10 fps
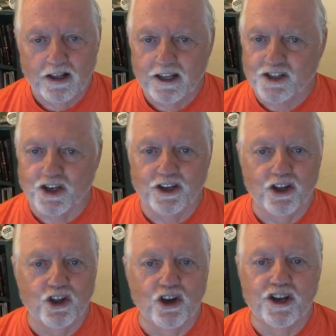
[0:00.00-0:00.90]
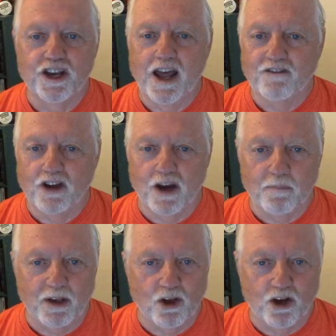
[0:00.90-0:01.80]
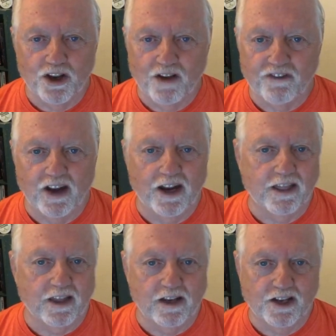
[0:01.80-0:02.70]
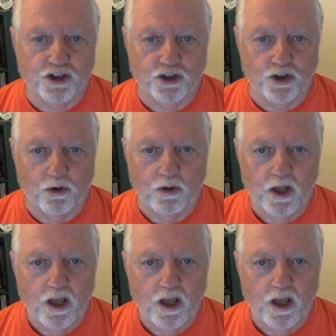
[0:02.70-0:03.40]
Listen, you're never going to be good enough in anything that you do.